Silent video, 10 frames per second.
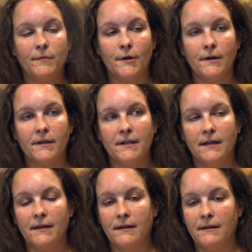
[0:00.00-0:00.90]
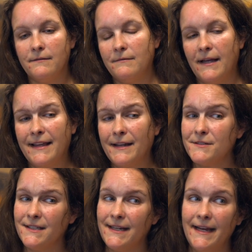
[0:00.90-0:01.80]
birth, the I think it
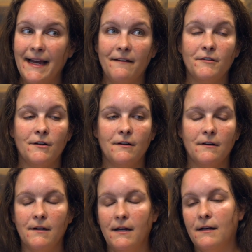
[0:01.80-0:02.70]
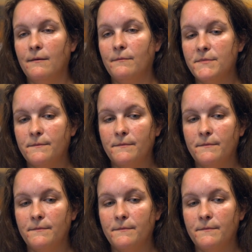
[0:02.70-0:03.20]
was the day after. Um,